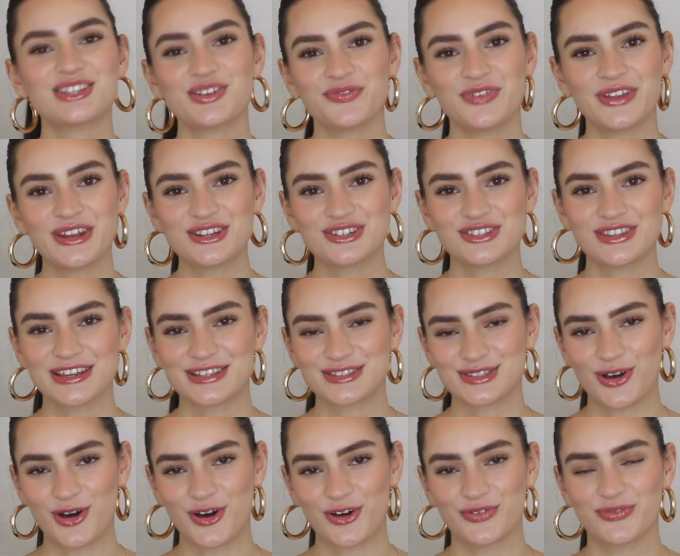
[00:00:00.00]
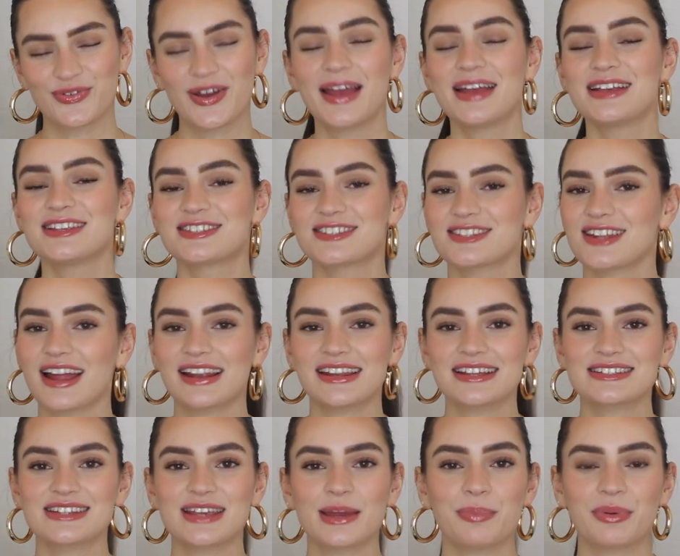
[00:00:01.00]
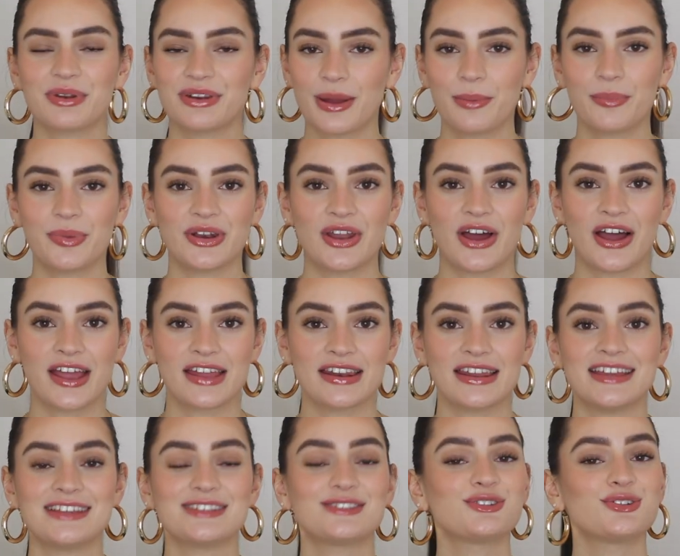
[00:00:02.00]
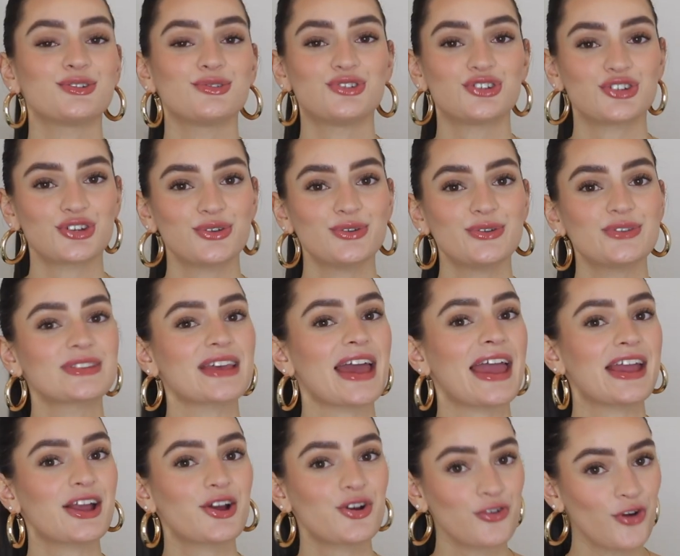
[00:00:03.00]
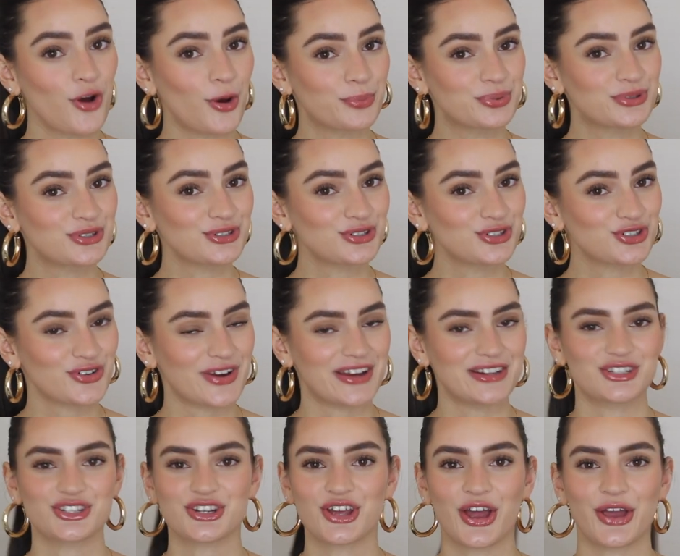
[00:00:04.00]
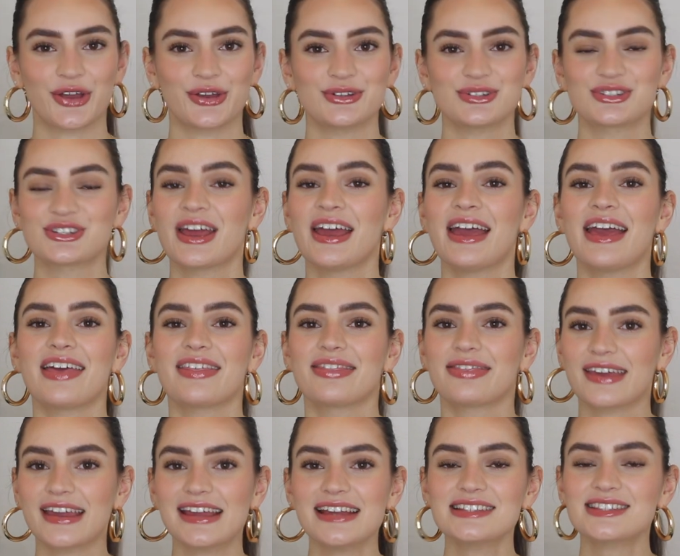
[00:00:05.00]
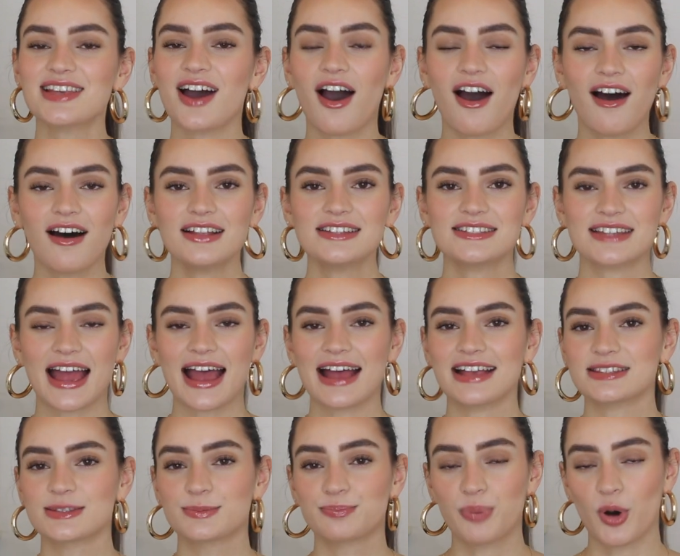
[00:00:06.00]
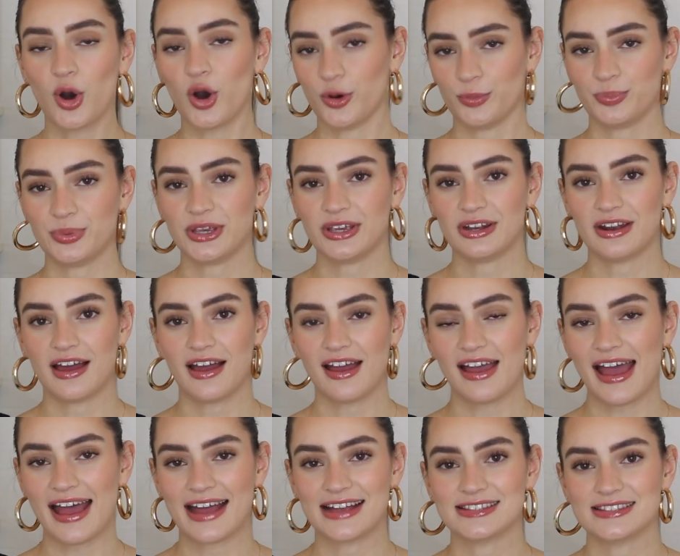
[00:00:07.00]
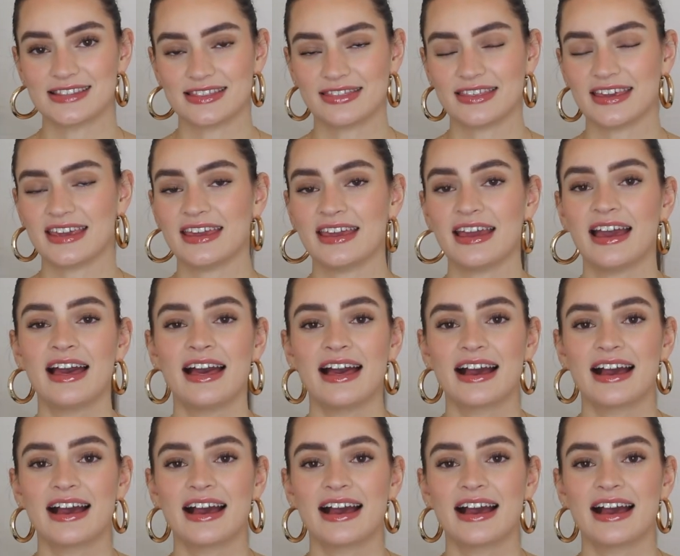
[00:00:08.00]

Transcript: to finish things off, styling tip number nine is to choose a cropped trench coat. These aren't as popular as the